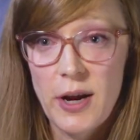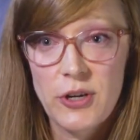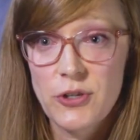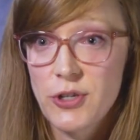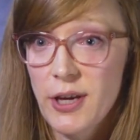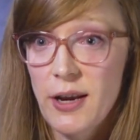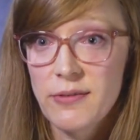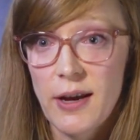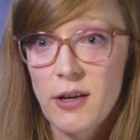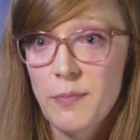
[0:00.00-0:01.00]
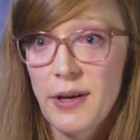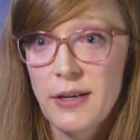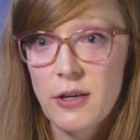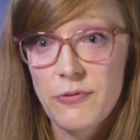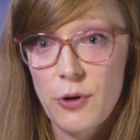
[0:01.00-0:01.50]
patients to get a second
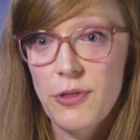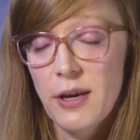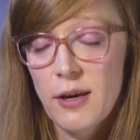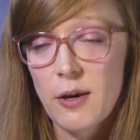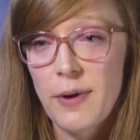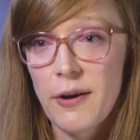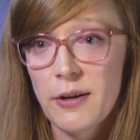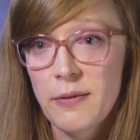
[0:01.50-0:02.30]
opinion if they're thinking about